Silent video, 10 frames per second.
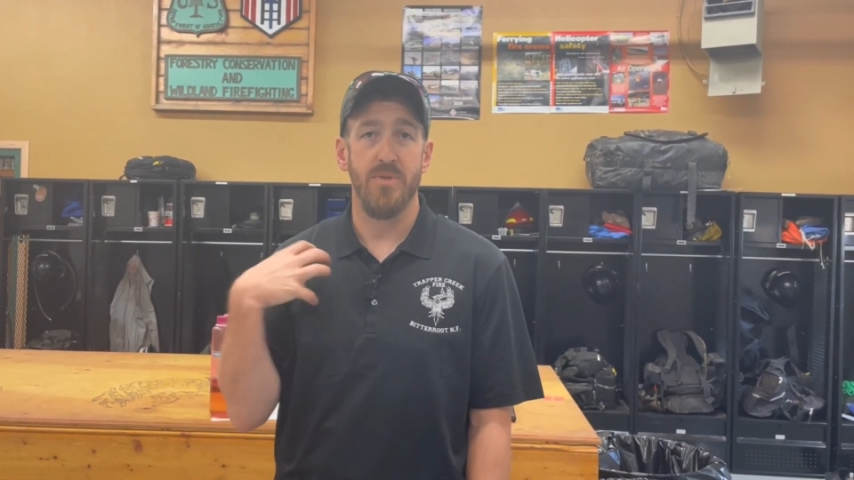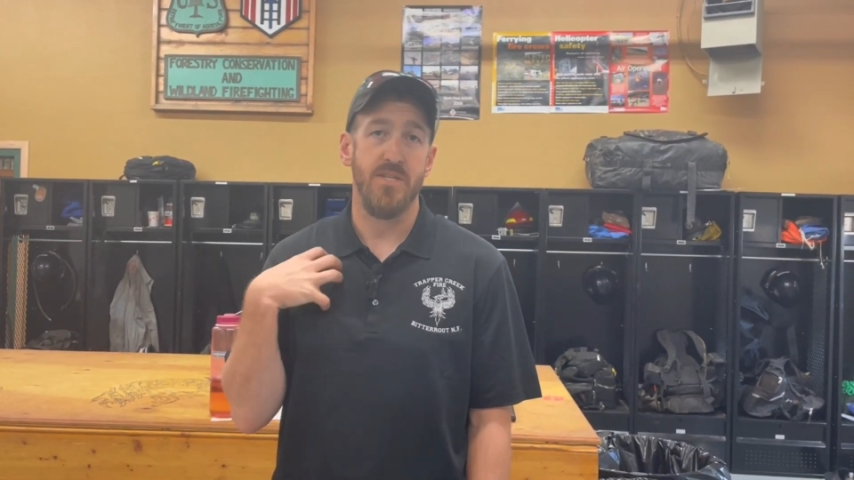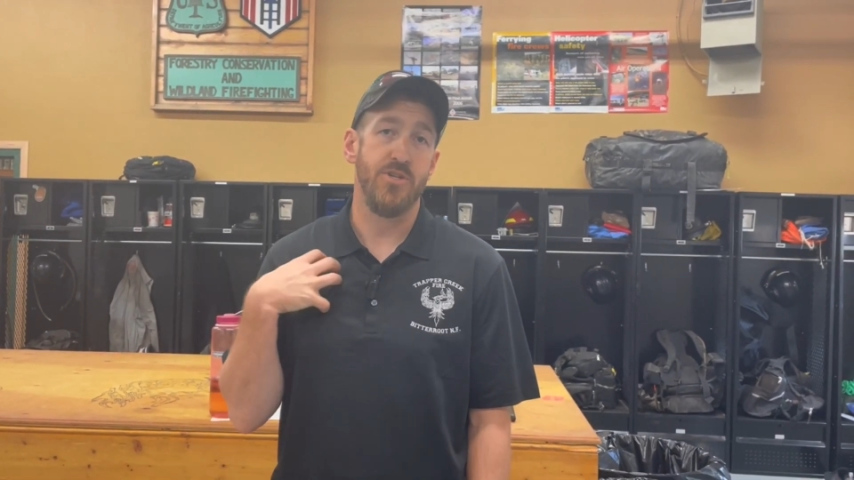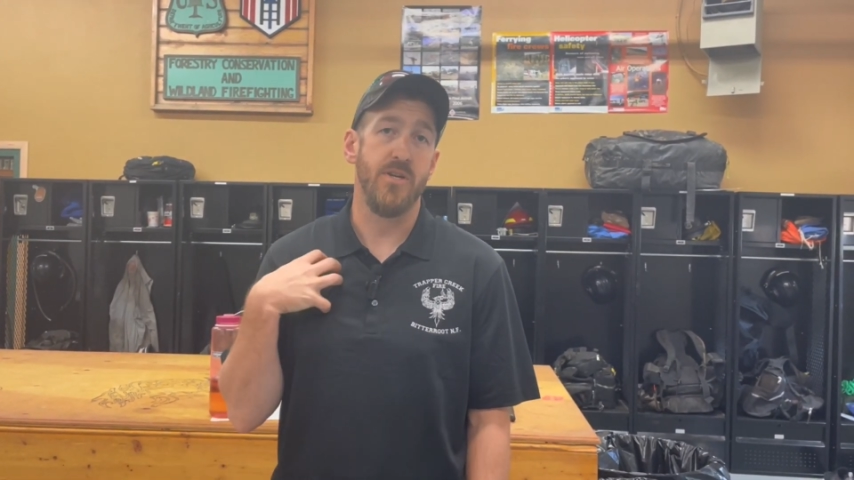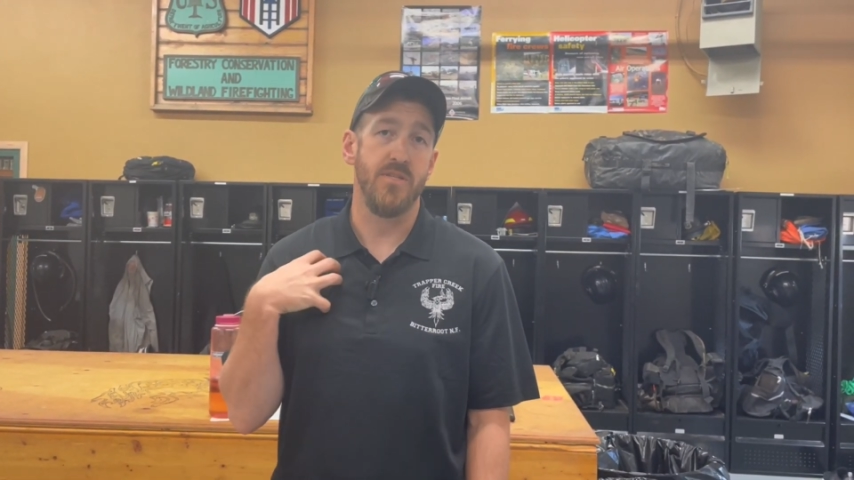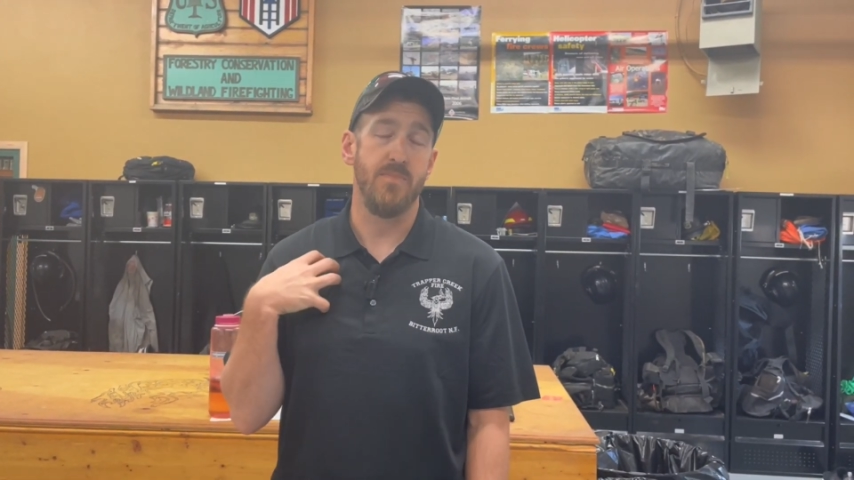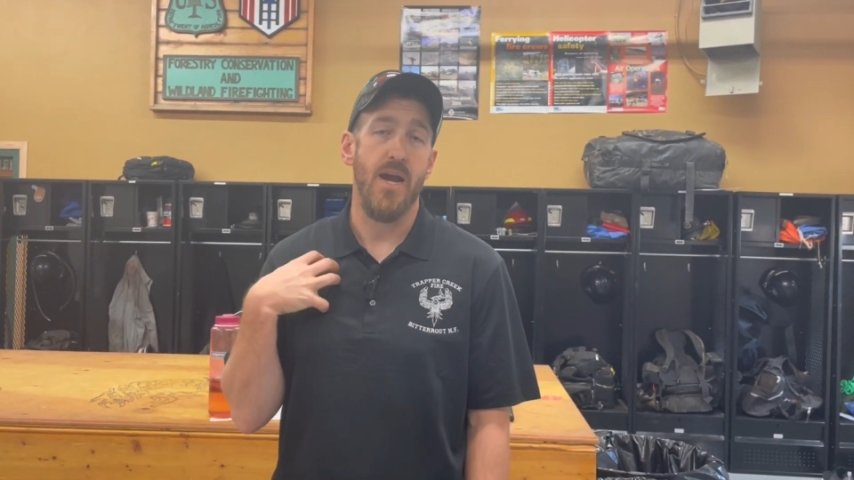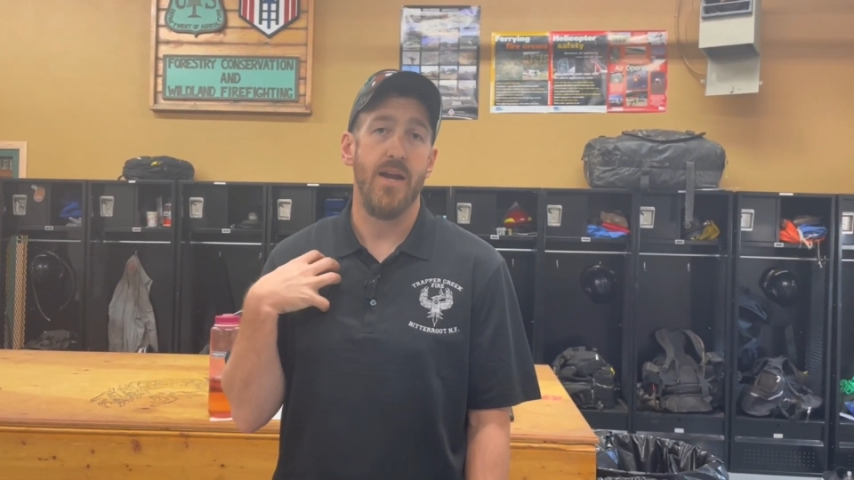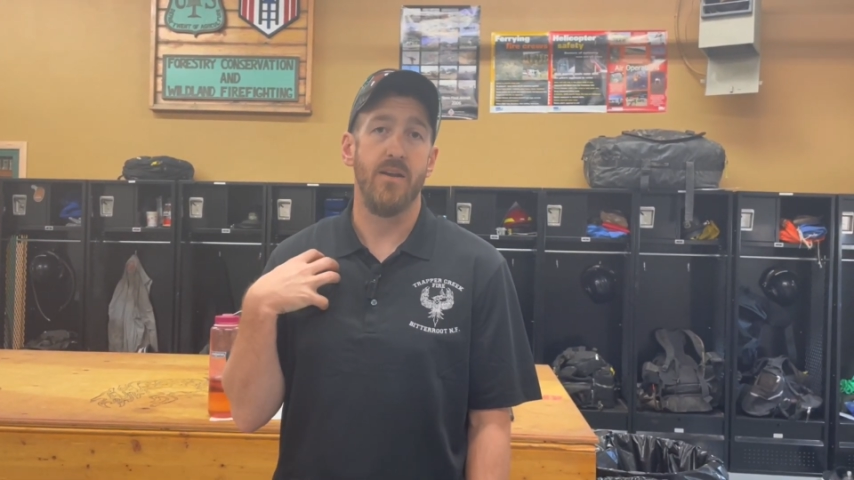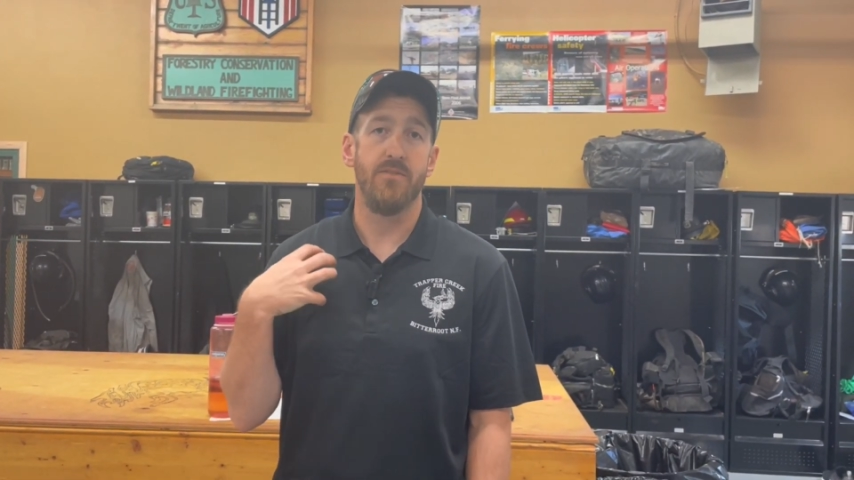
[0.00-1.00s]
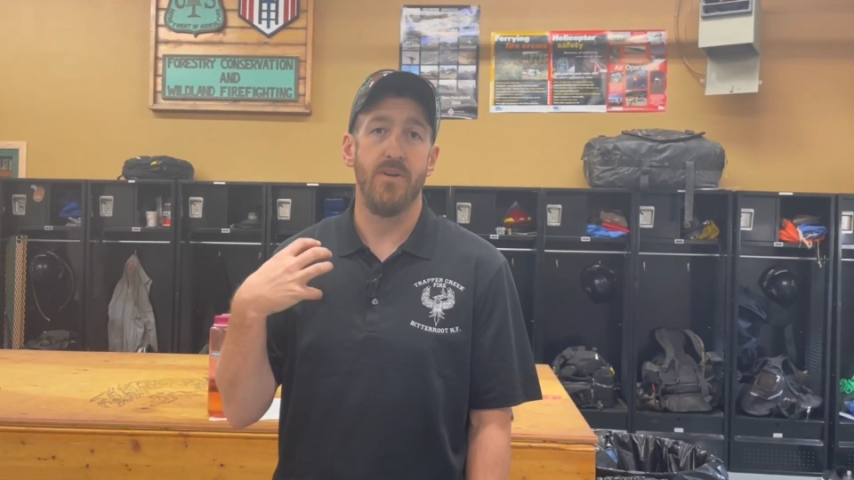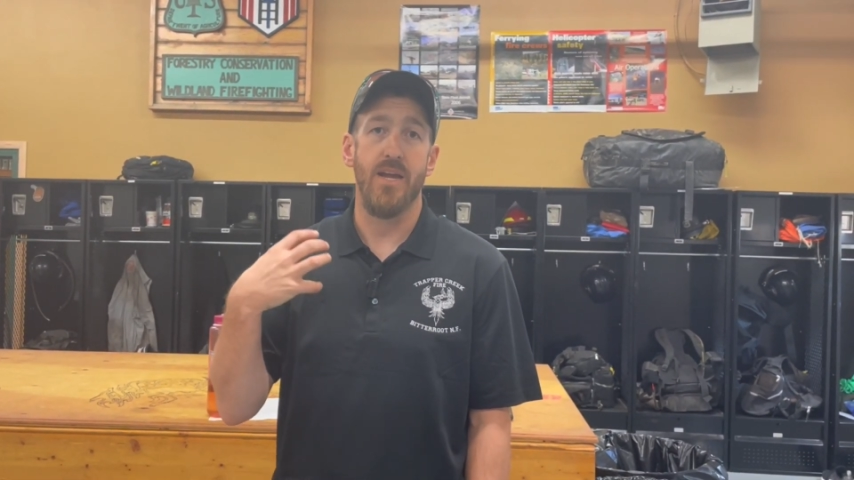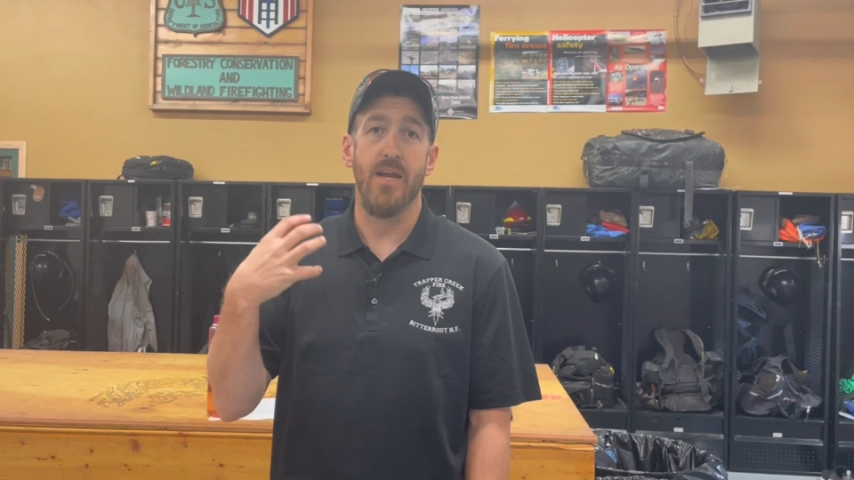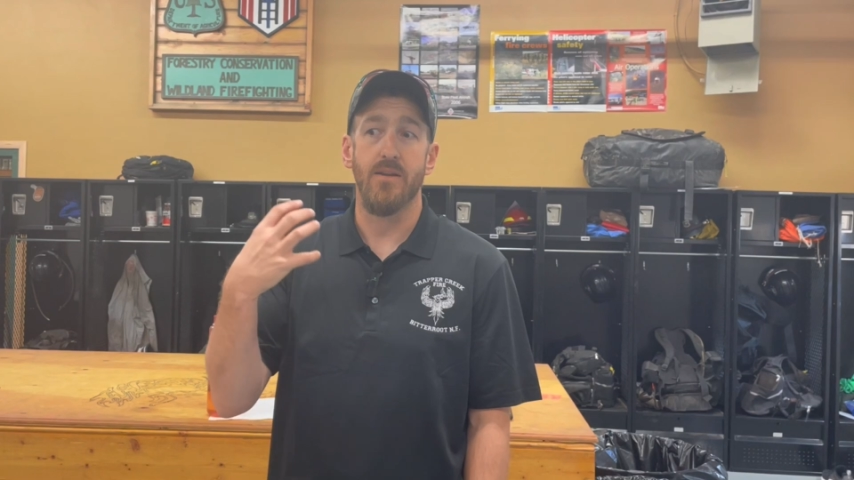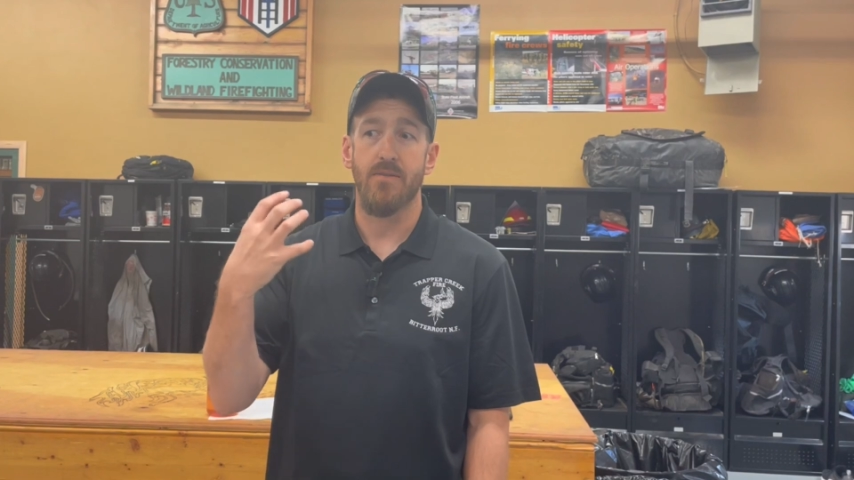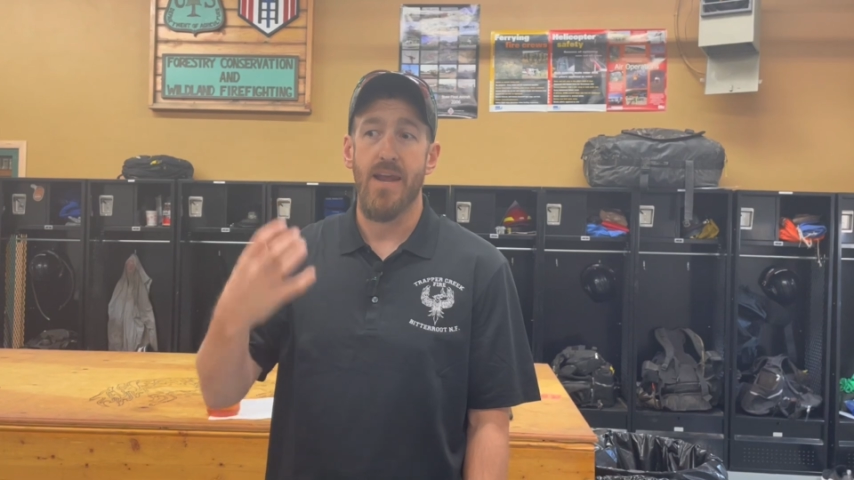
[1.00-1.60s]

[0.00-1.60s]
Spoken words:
position as mine of an